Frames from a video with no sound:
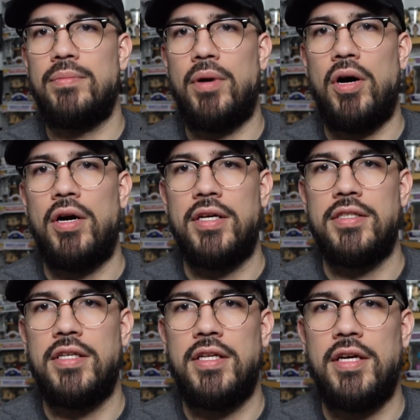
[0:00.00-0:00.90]
Fog
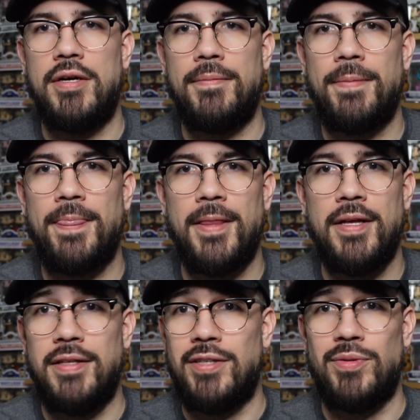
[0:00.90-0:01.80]
is in there.
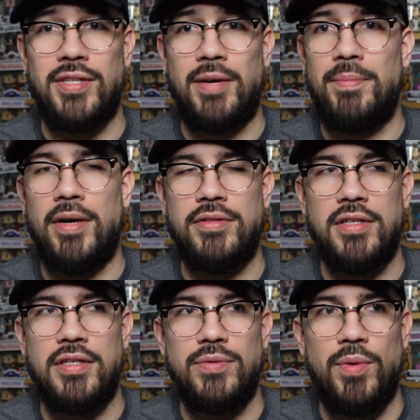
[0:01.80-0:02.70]
This one's like
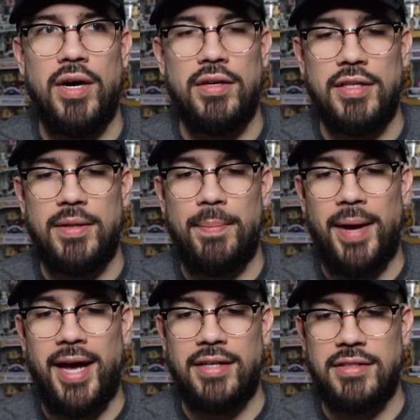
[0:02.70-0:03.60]
melted as well. Like the
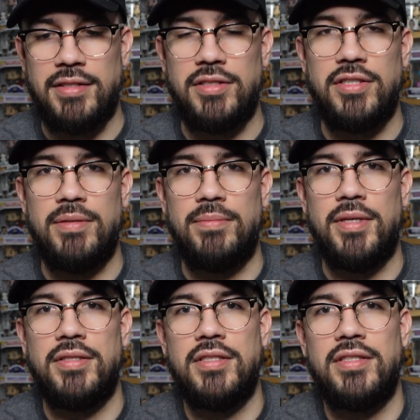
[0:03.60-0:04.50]
bag is legit
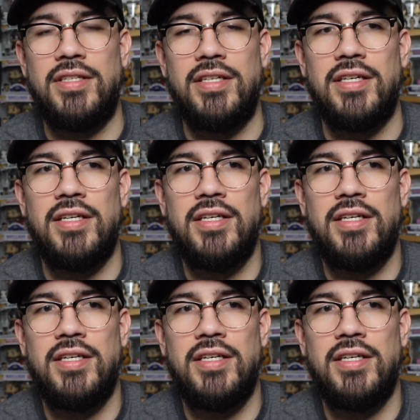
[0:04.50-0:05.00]
melted to the